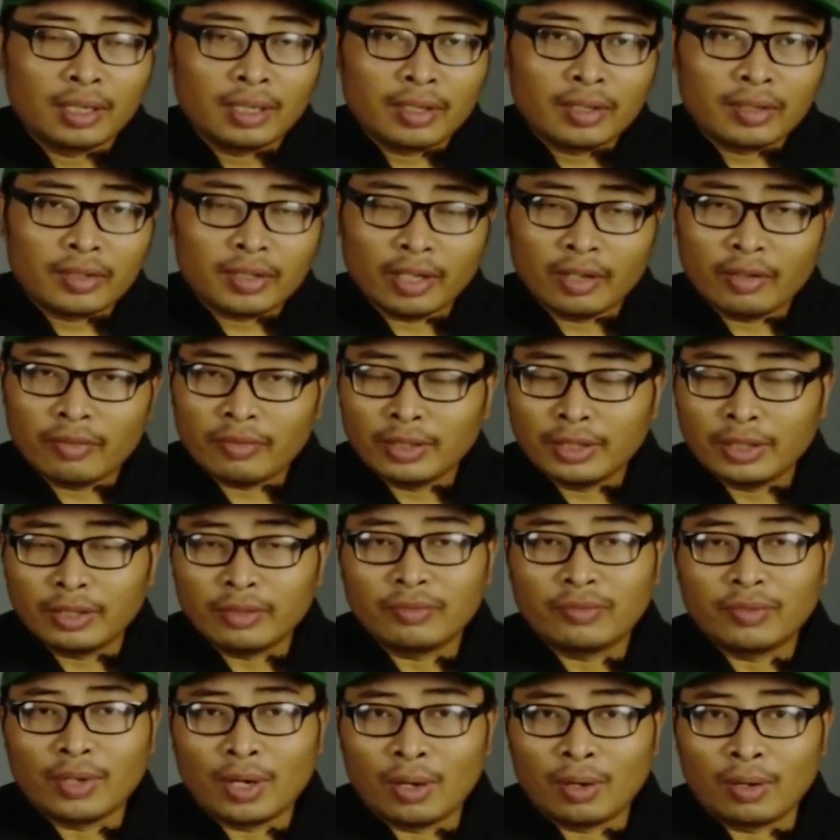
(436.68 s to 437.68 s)

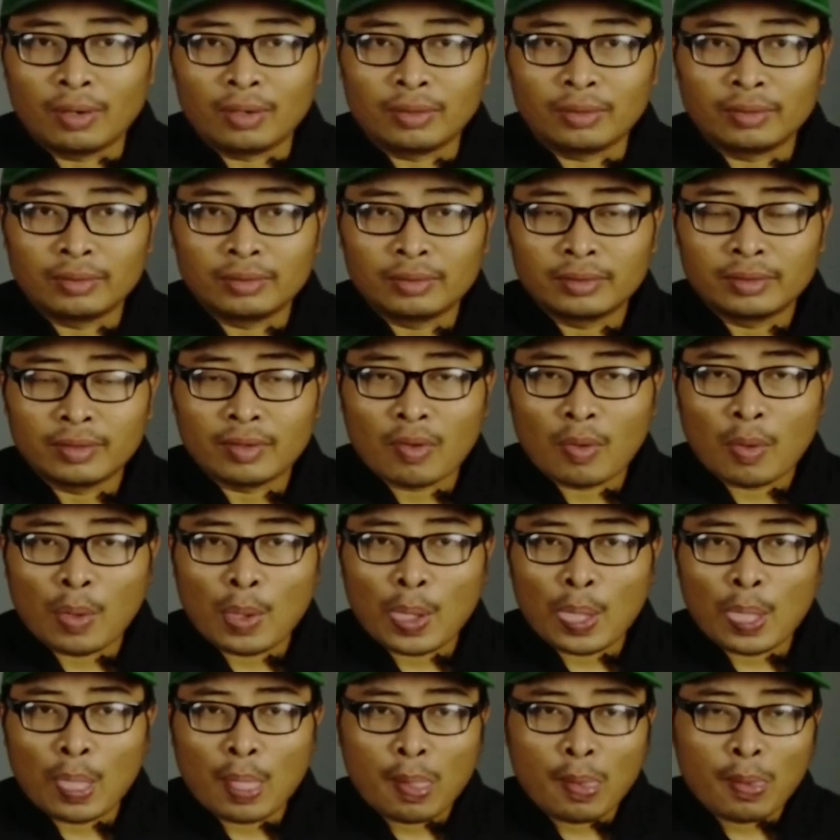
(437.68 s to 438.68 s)
74,
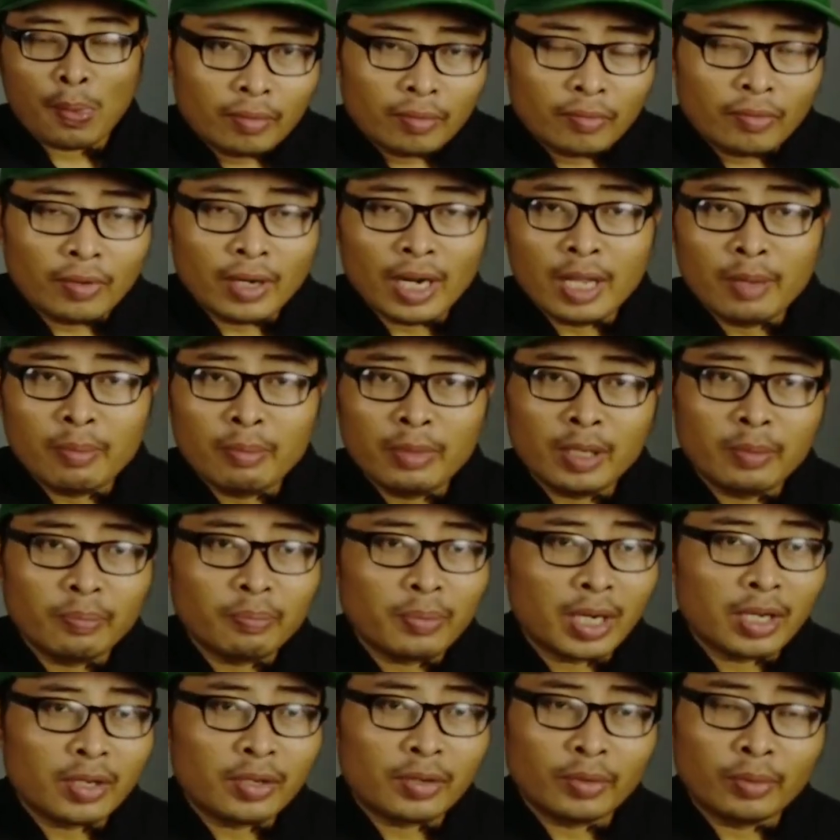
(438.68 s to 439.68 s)
Fleming
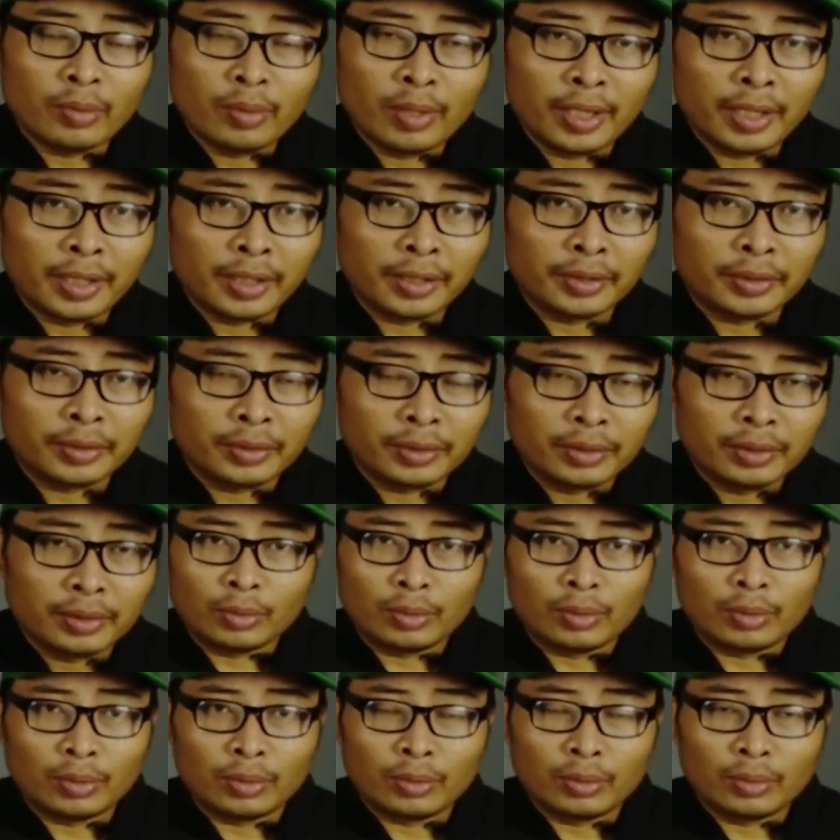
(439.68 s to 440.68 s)
passed away due
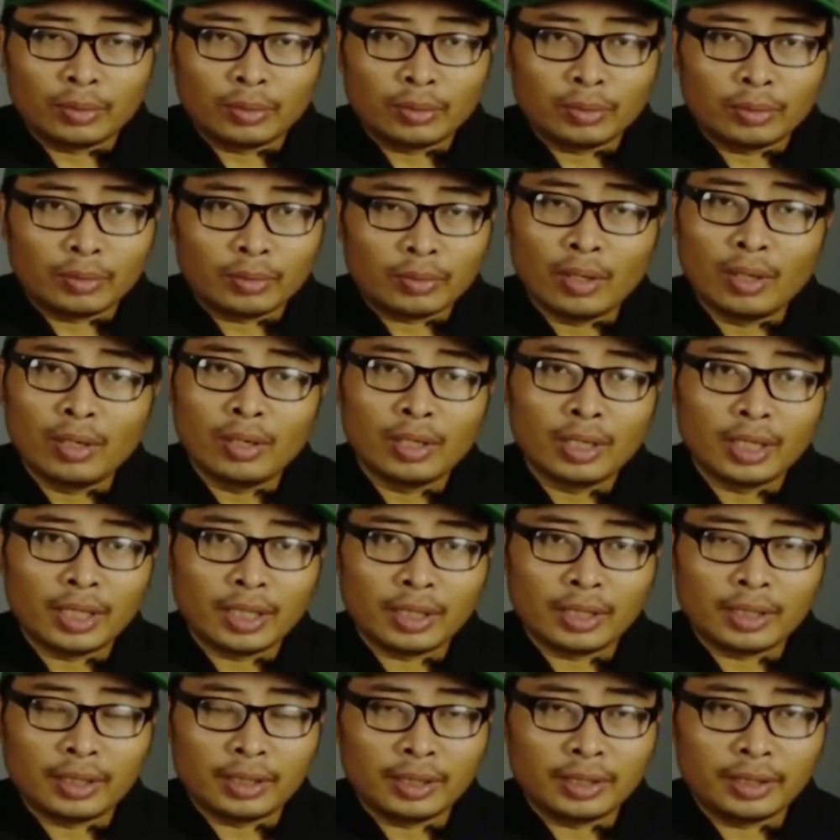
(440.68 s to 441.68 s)
to
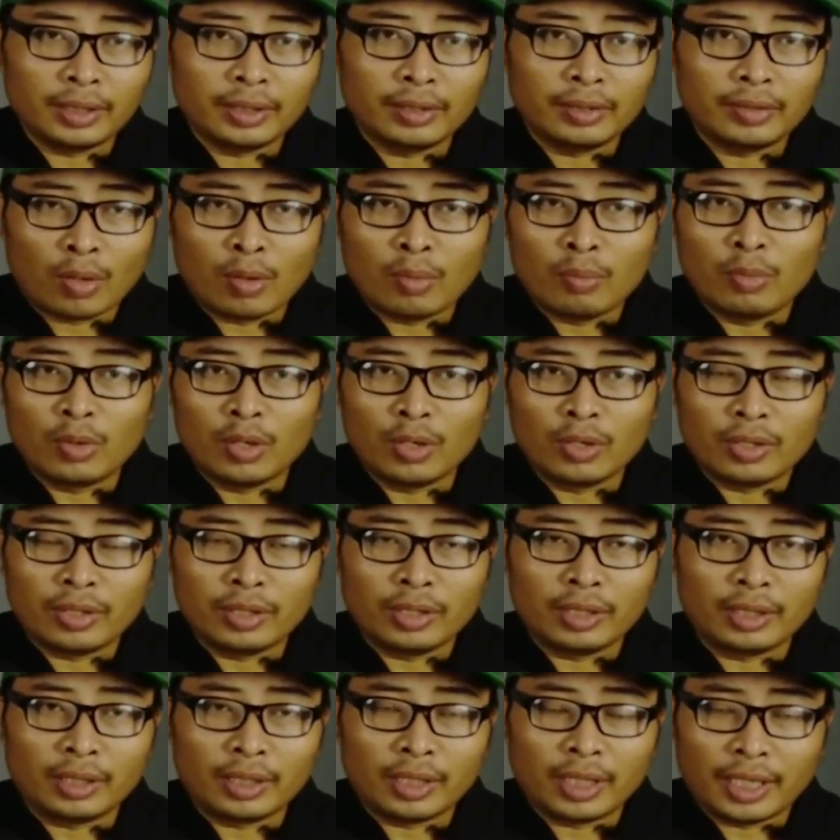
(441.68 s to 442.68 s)
coronary
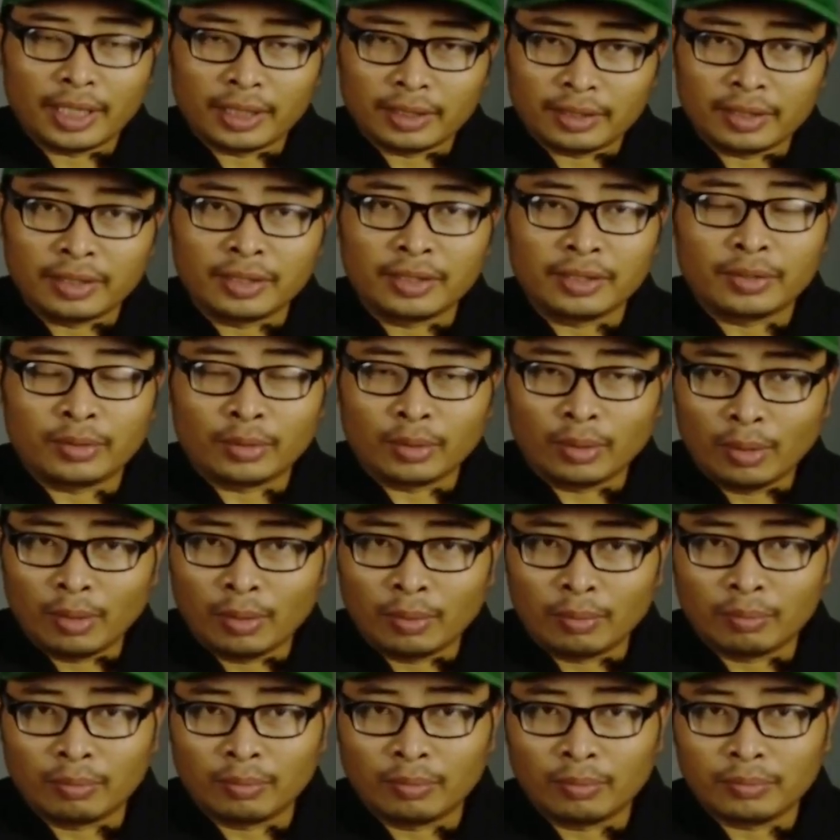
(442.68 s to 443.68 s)
thrombosis at his
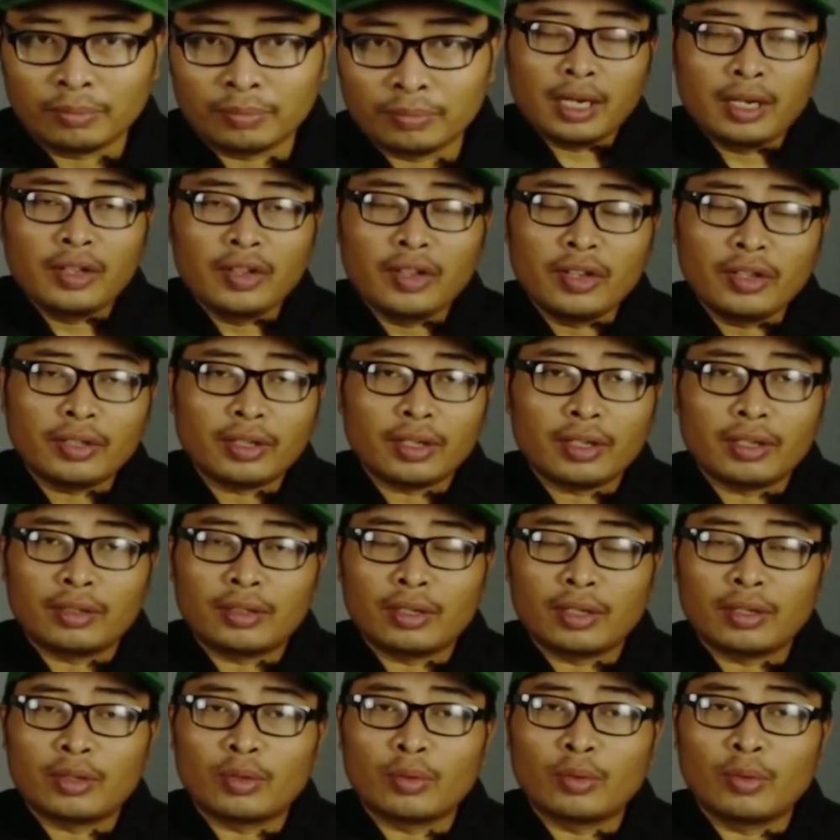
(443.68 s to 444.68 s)
home, and his
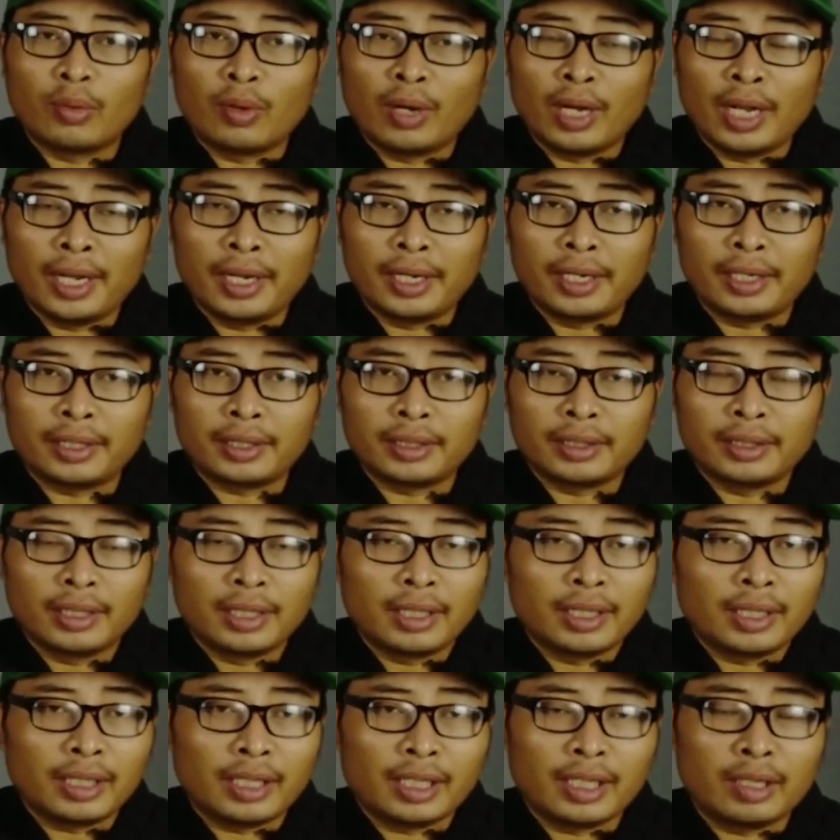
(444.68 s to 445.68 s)
ashes were
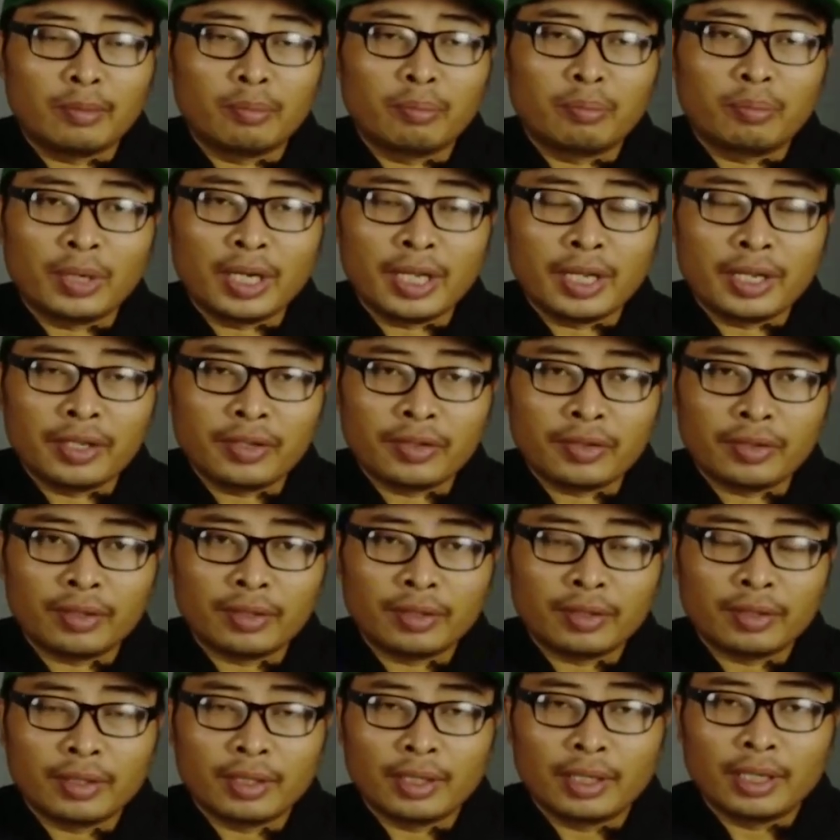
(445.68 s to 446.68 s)
in
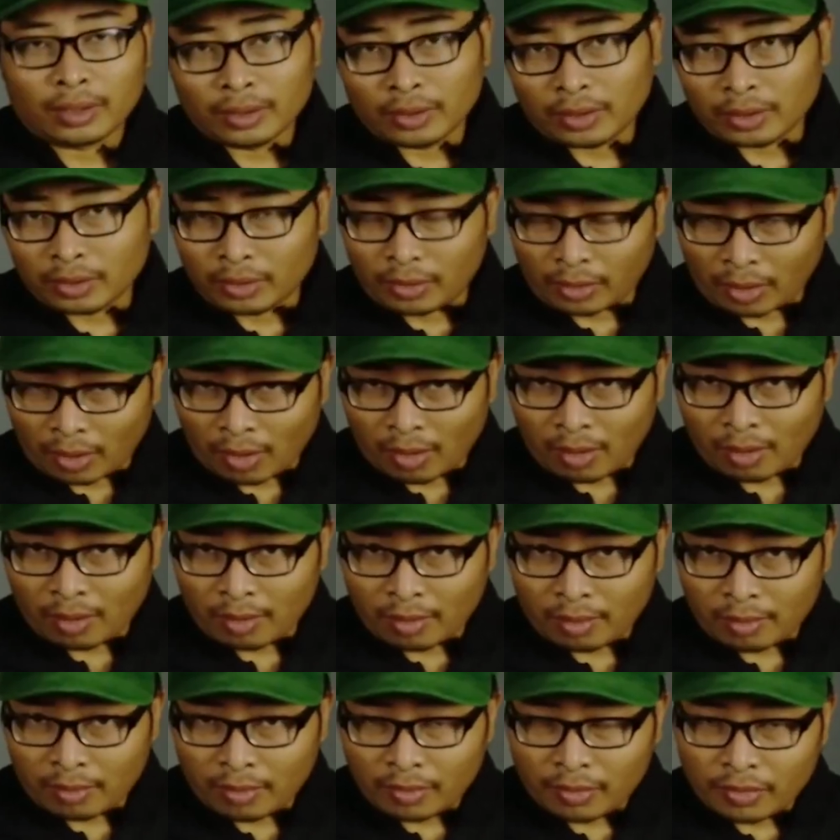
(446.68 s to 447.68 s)
Place
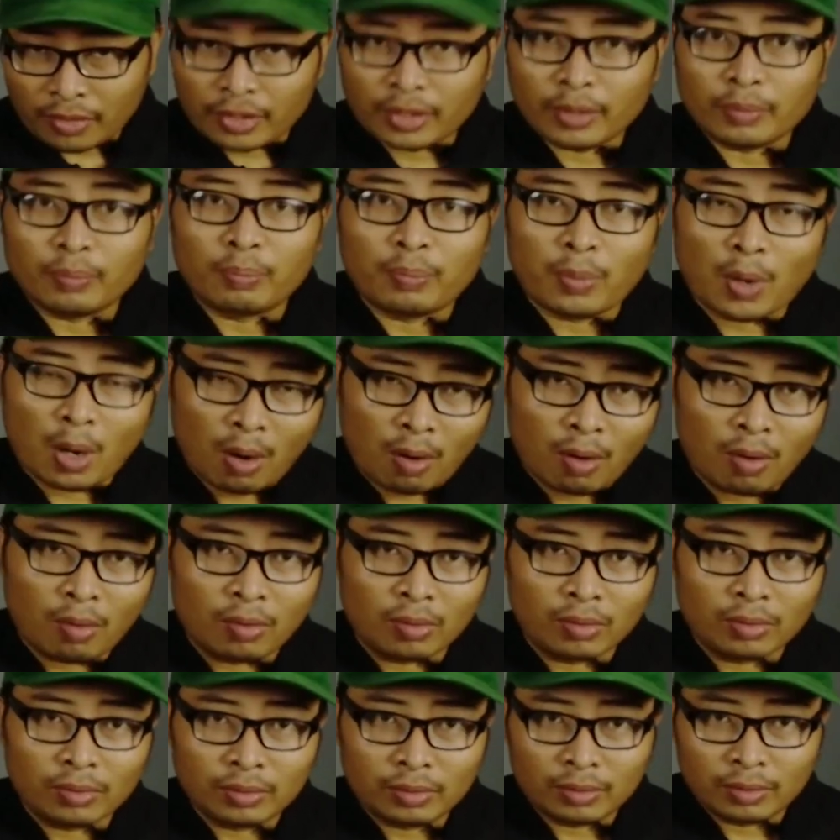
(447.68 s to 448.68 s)
Cathedral, St.
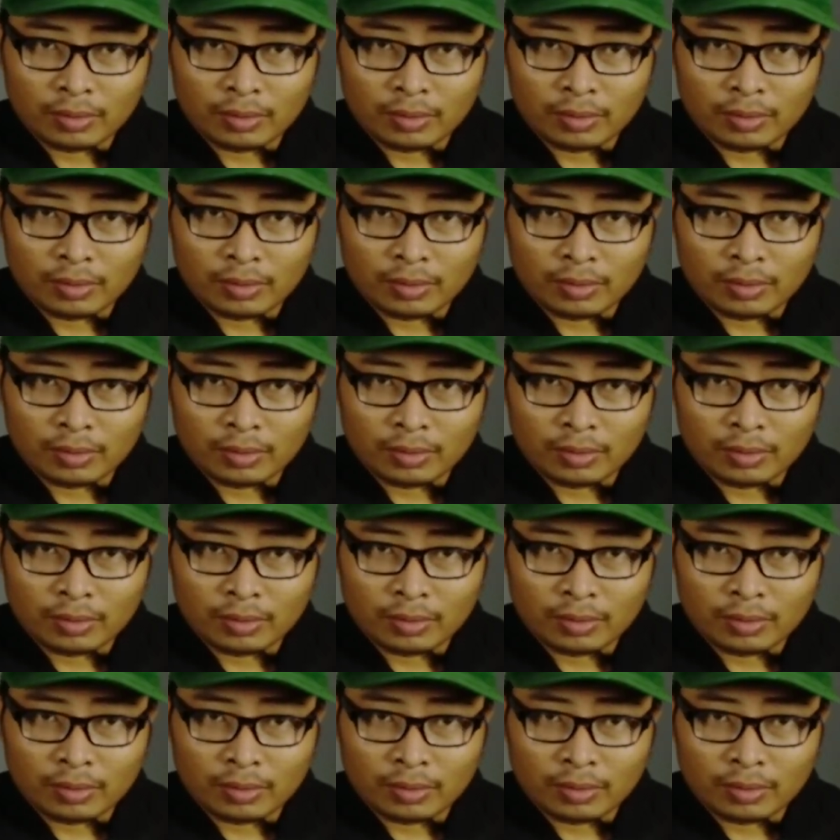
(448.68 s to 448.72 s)
Paul.